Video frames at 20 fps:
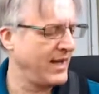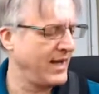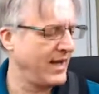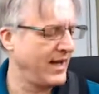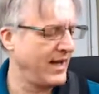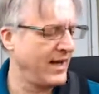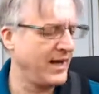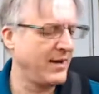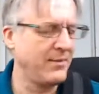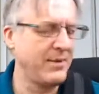
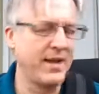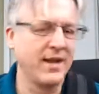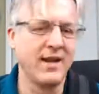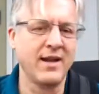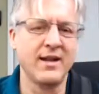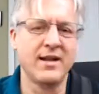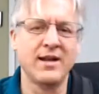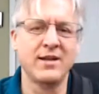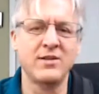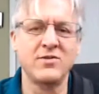And
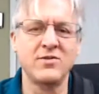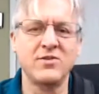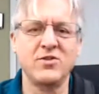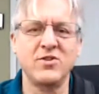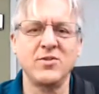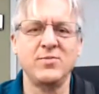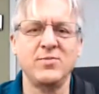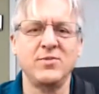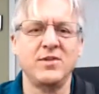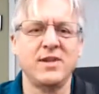on
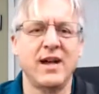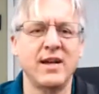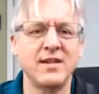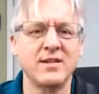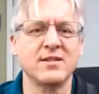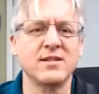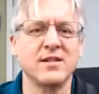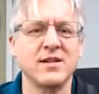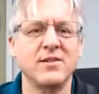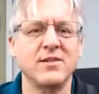YouTube, you
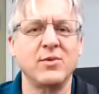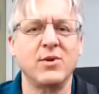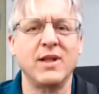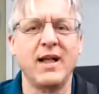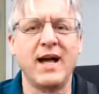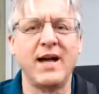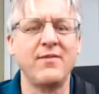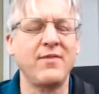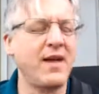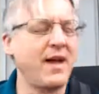guys will
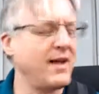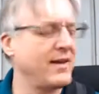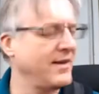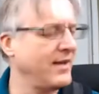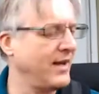have that.